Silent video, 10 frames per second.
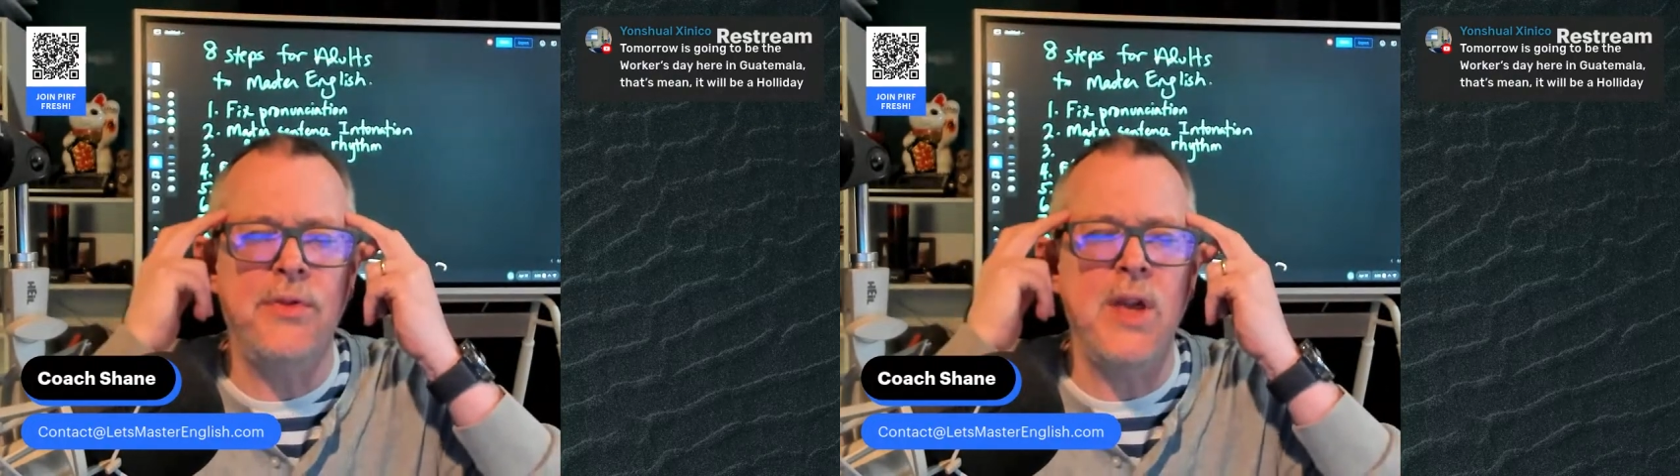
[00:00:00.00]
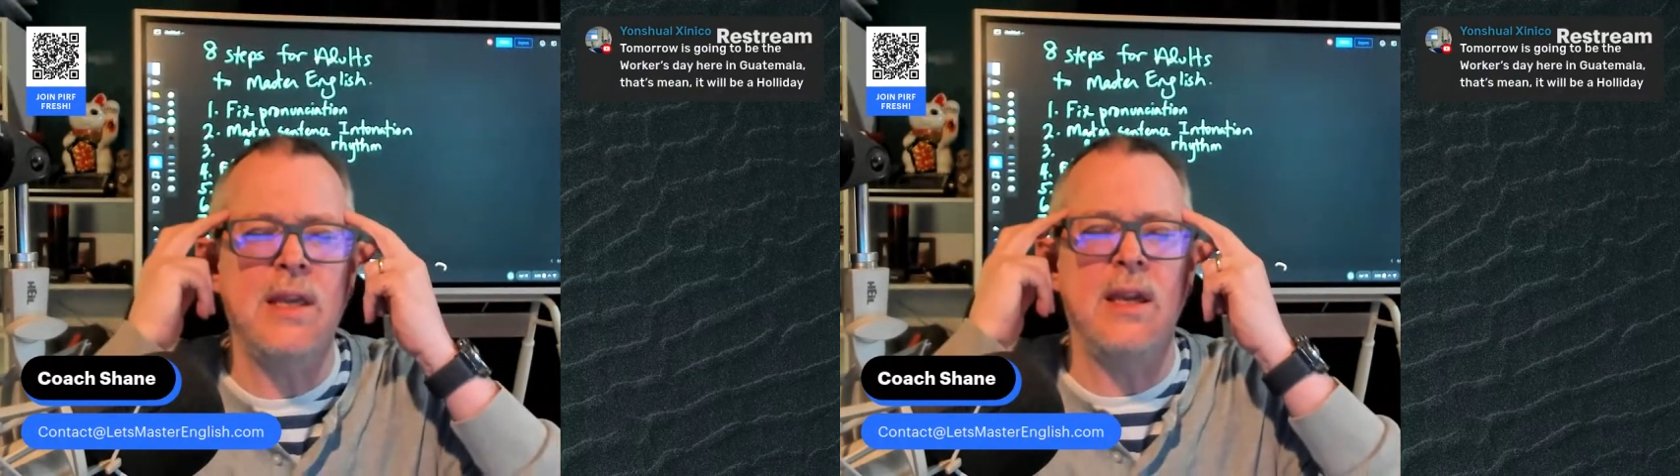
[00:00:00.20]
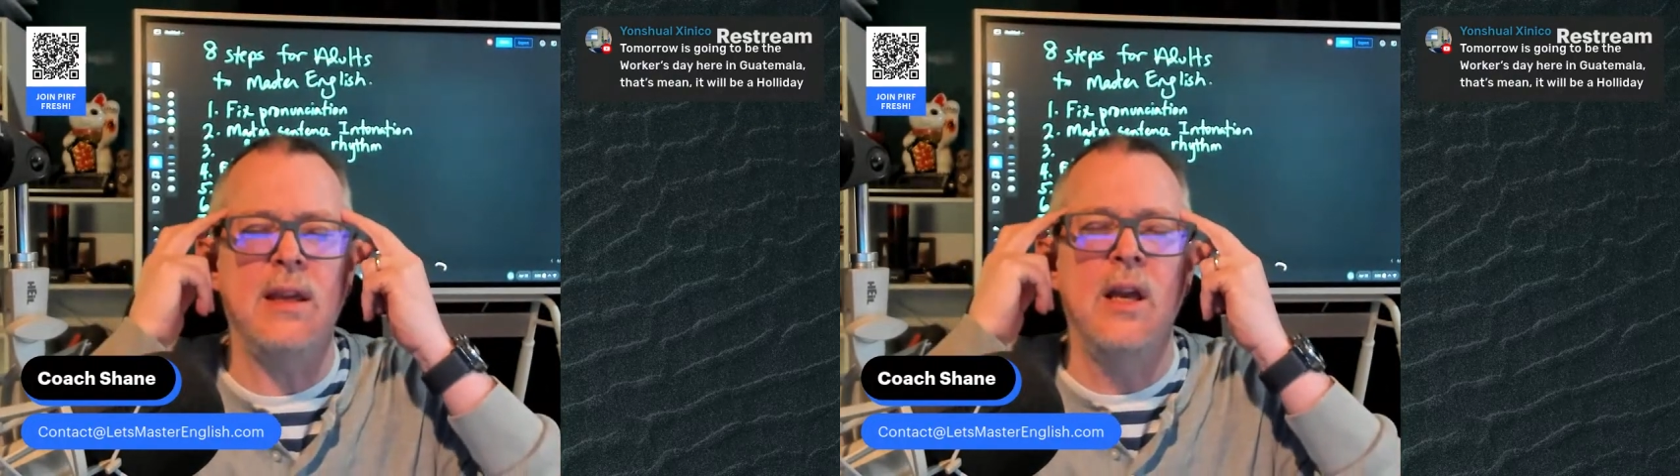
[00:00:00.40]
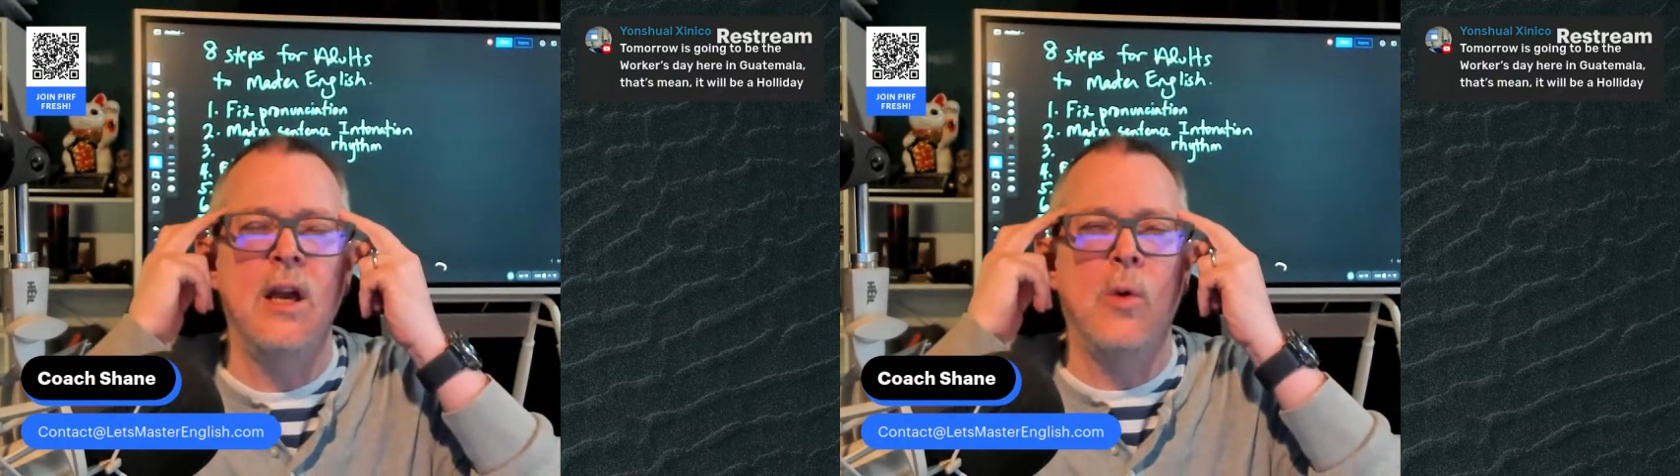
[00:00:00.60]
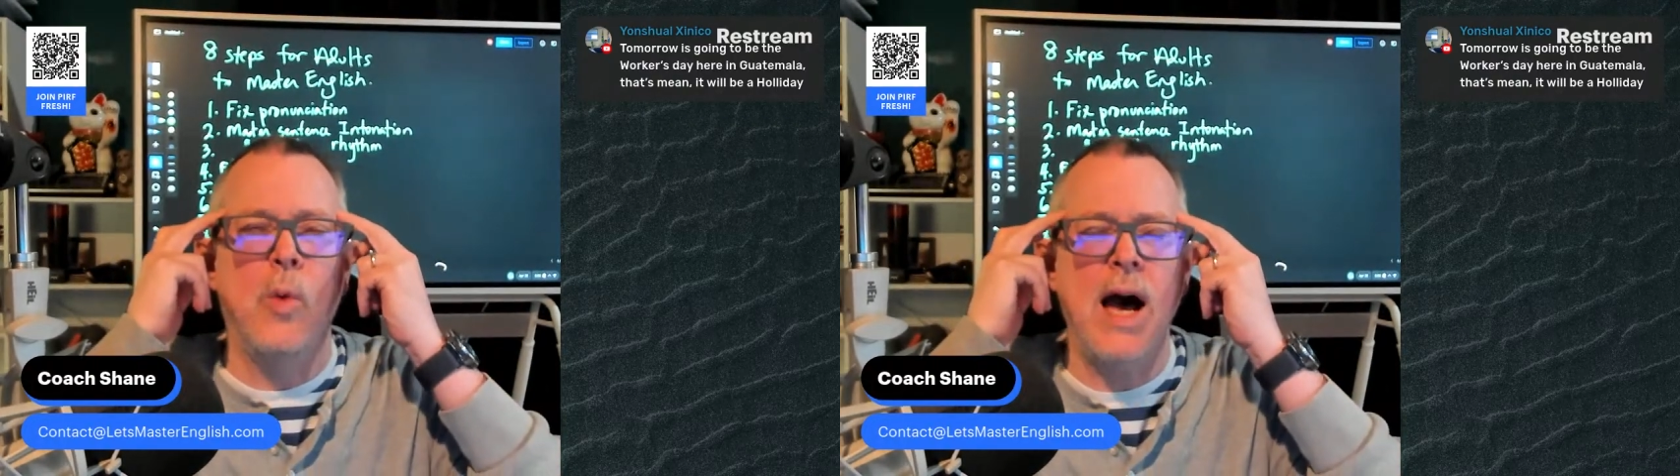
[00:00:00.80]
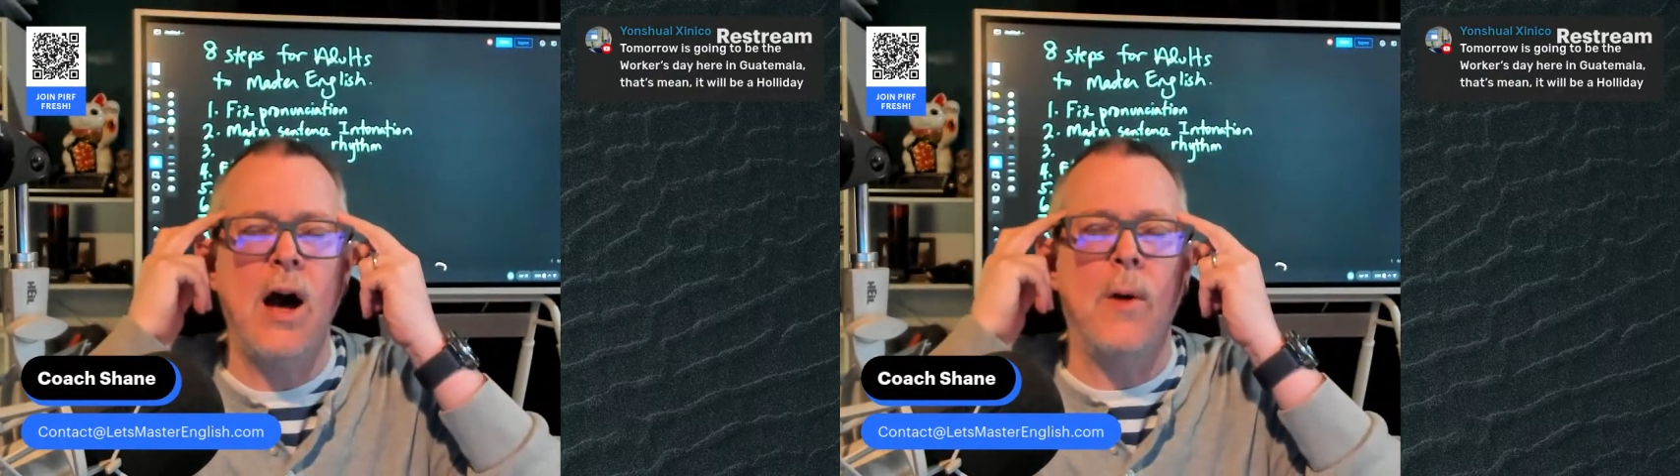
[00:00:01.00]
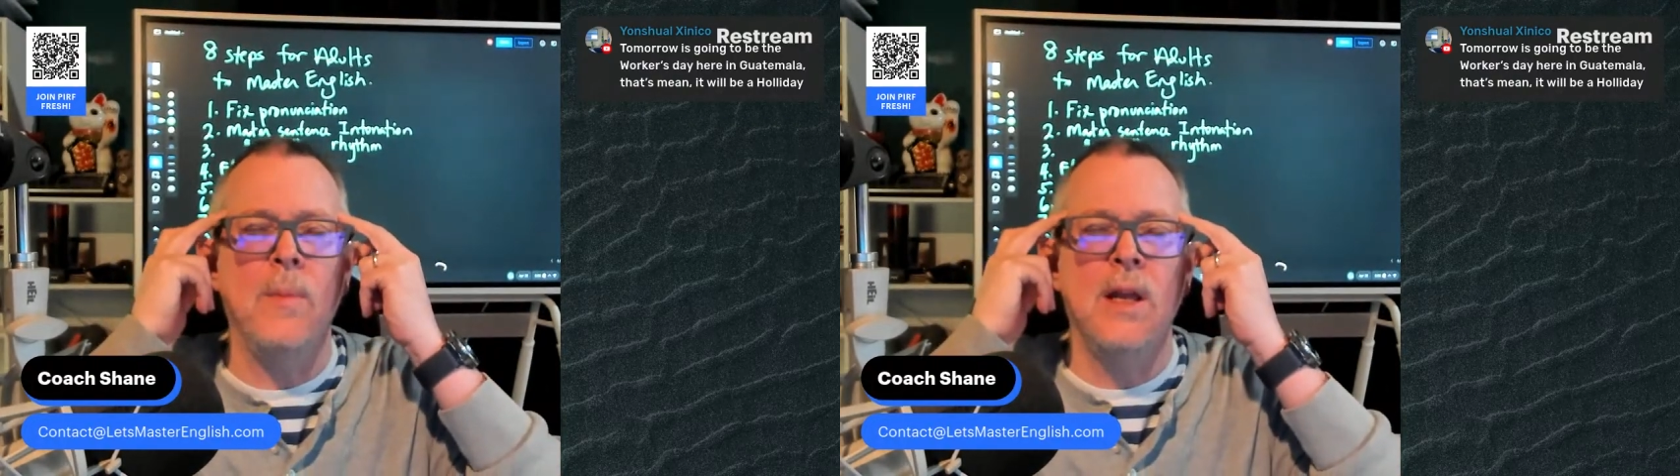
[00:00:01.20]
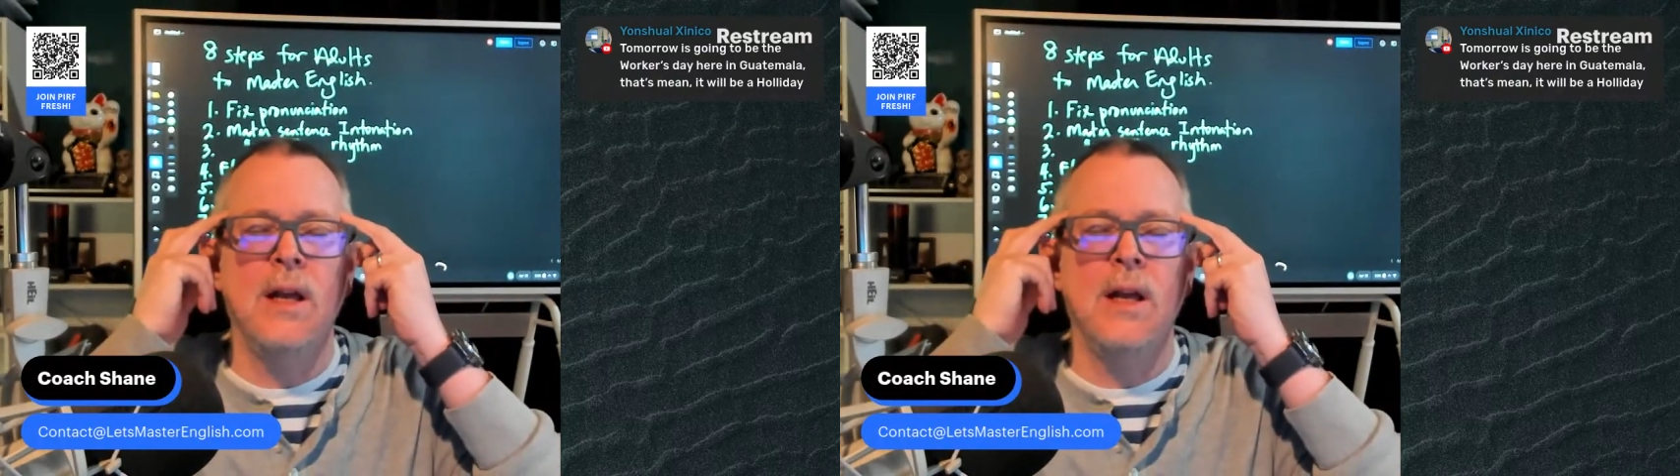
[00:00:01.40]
thinking, wow,